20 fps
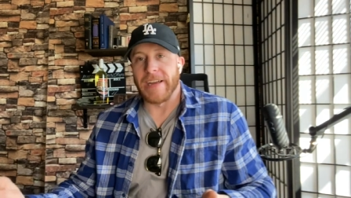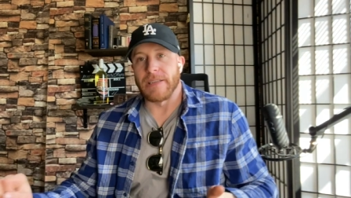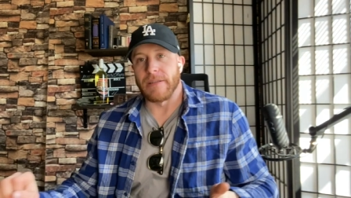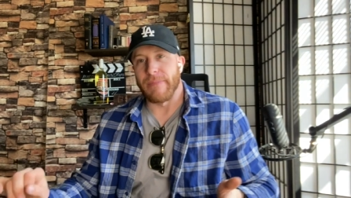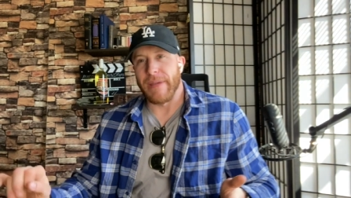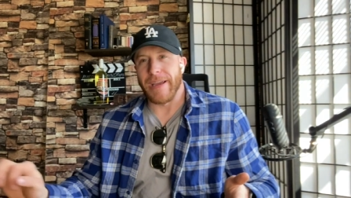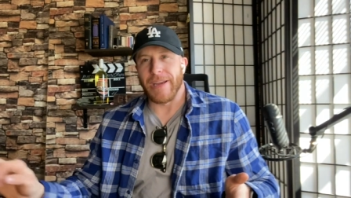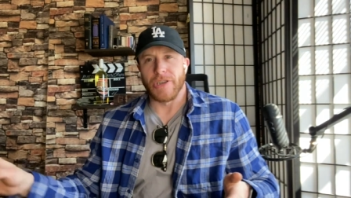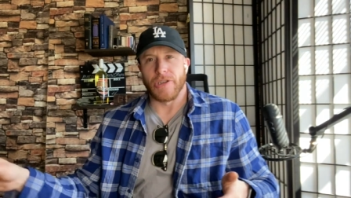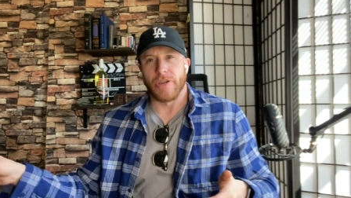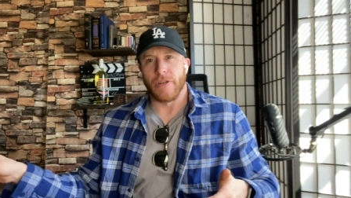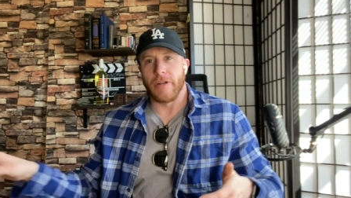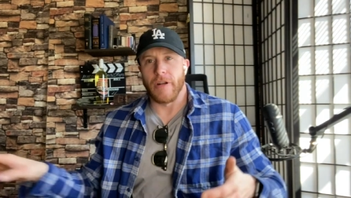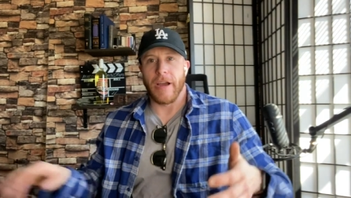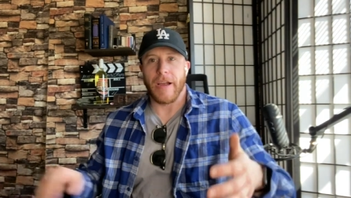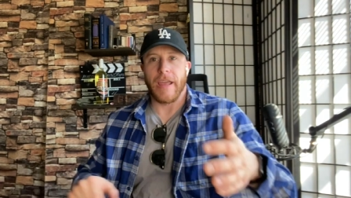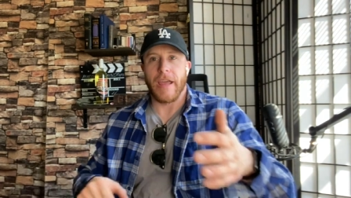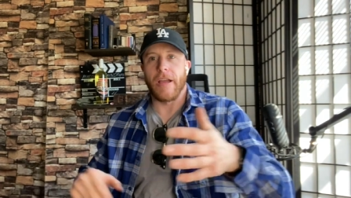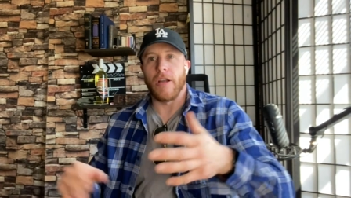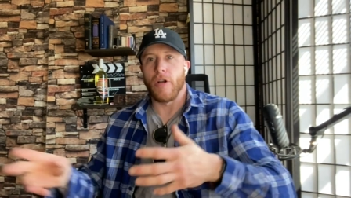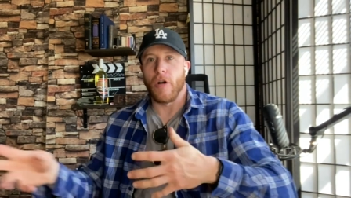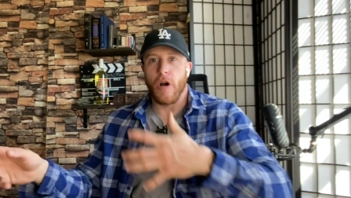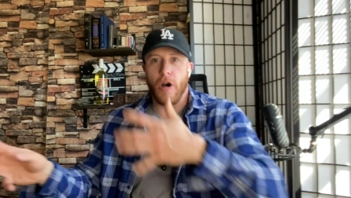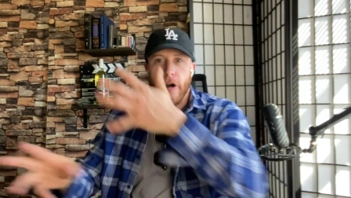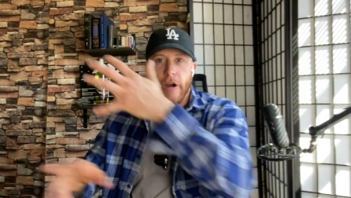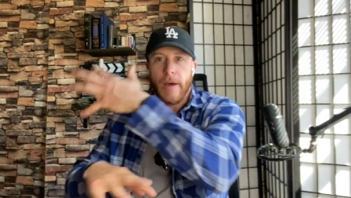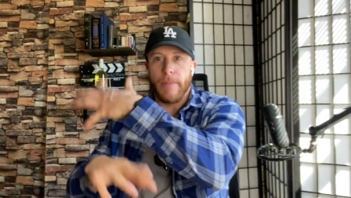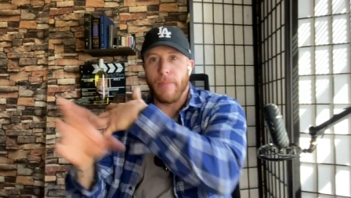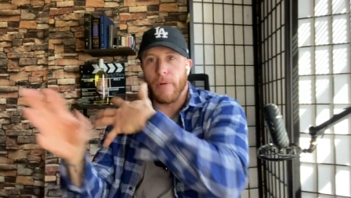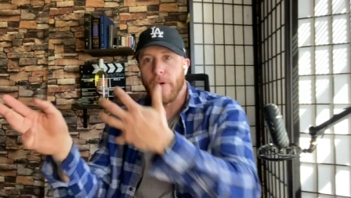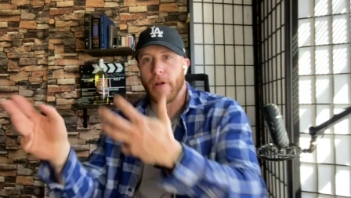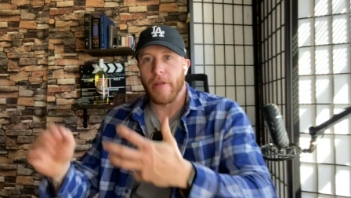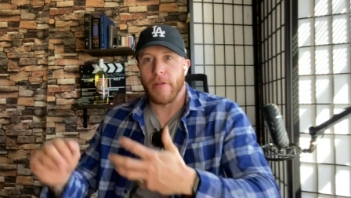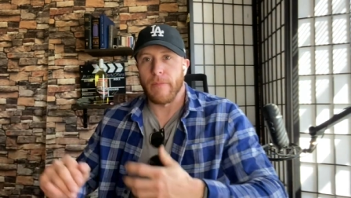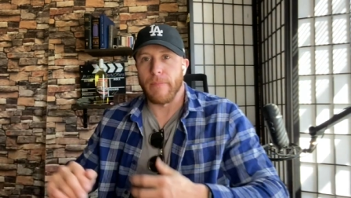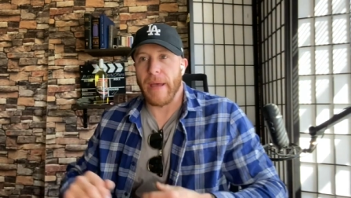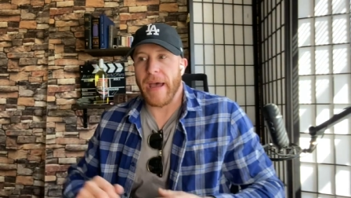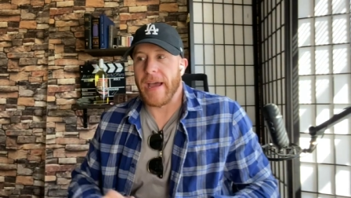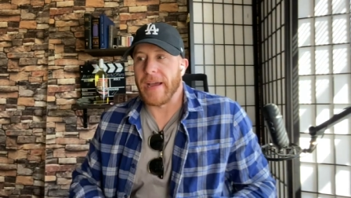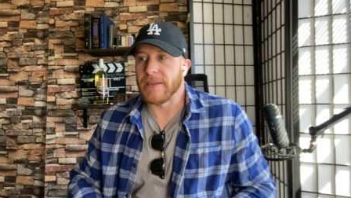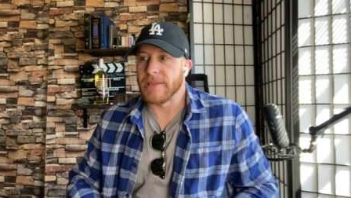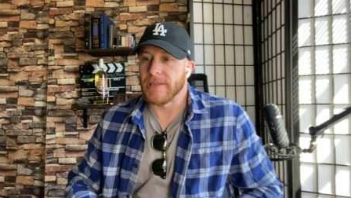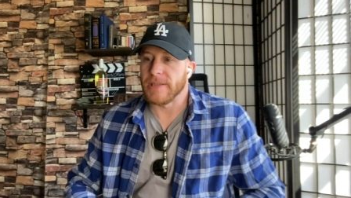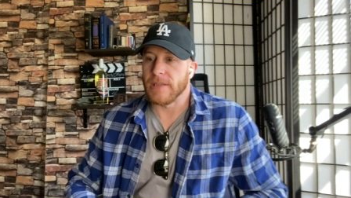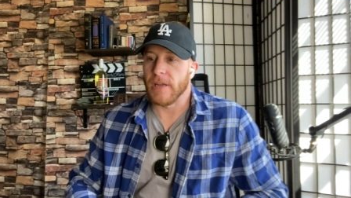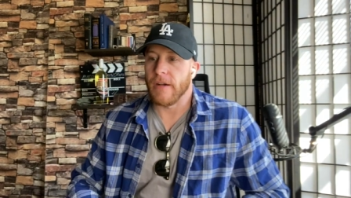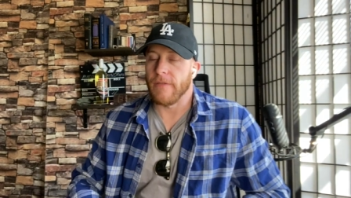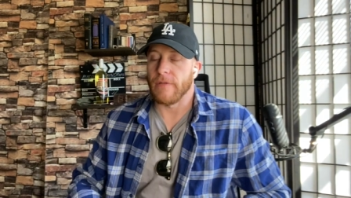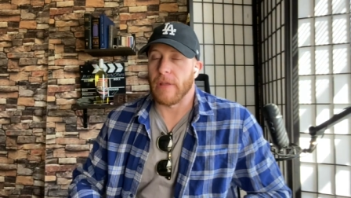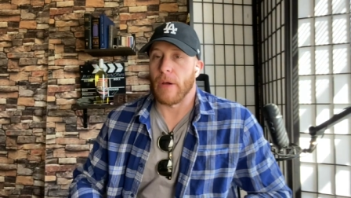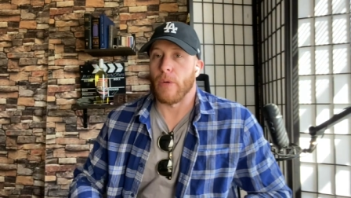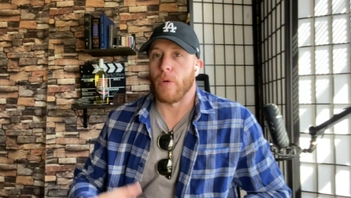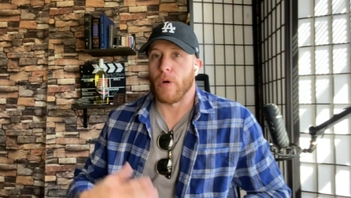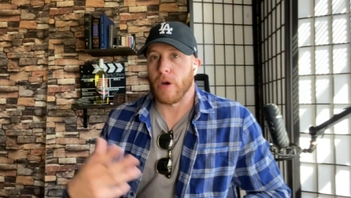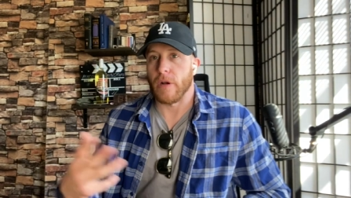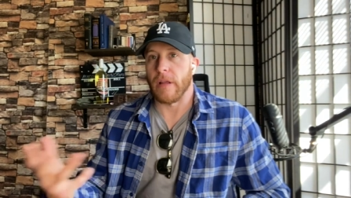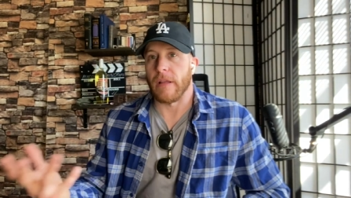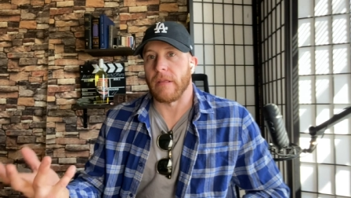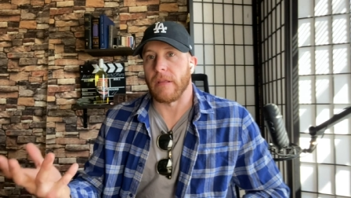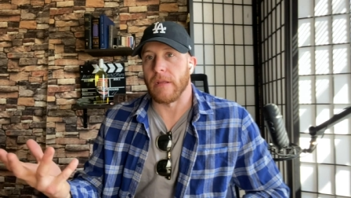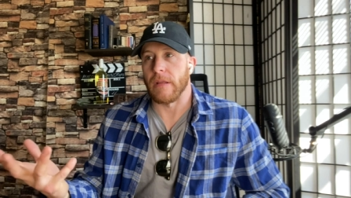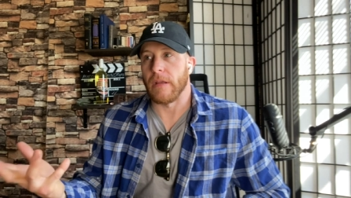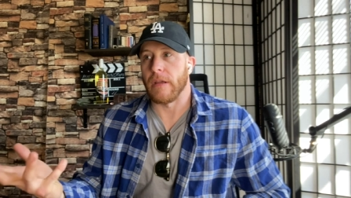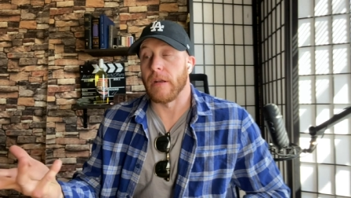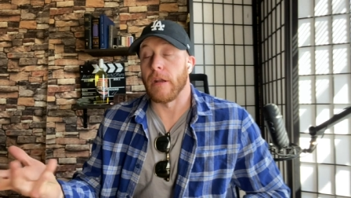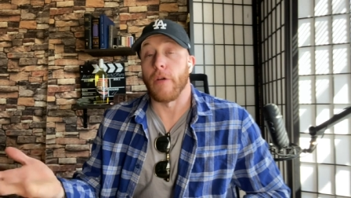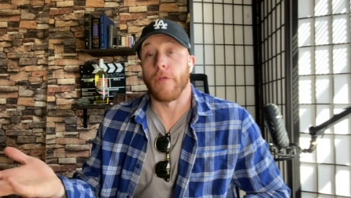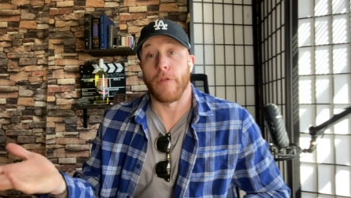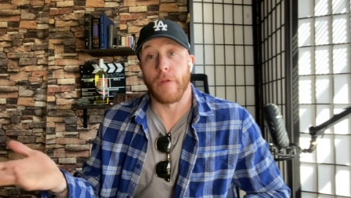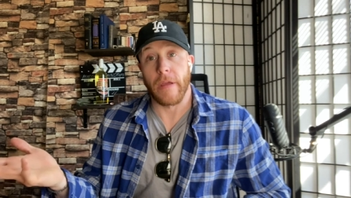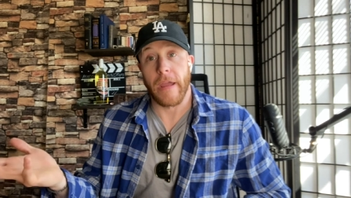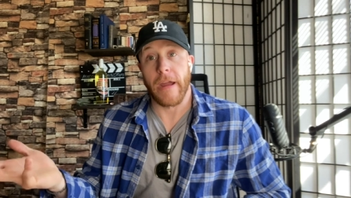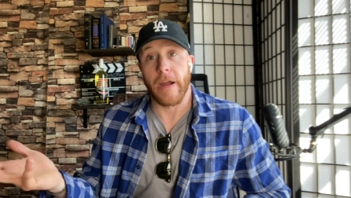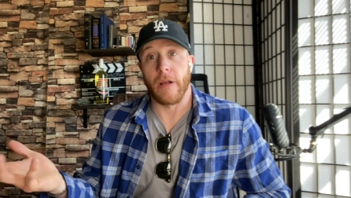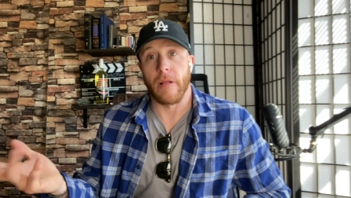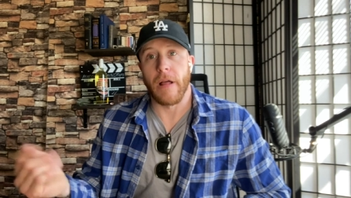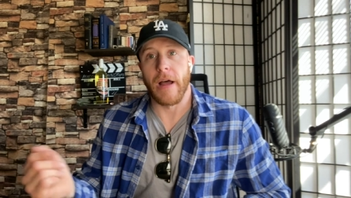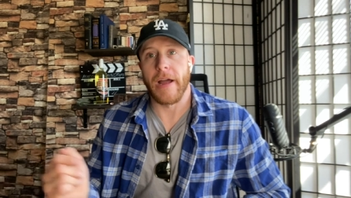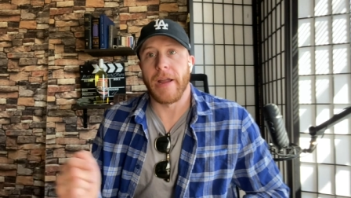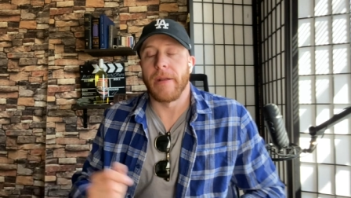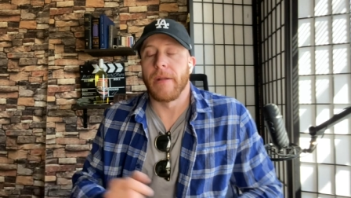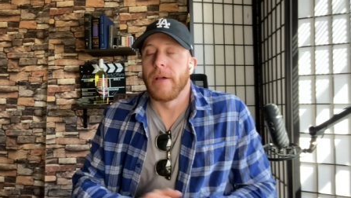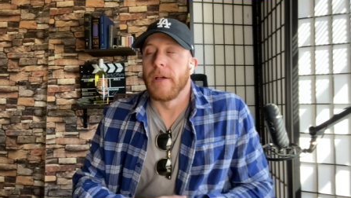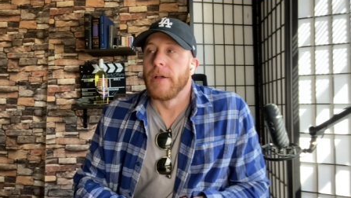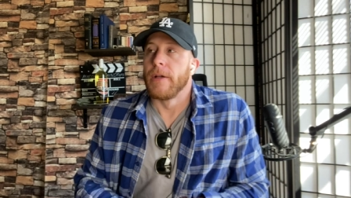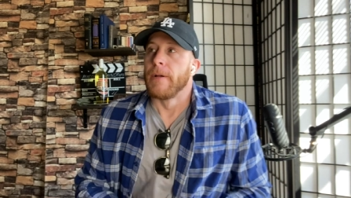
and making sure they're not getting caught up on other bags and stuff that worked at the, you know, for the airline.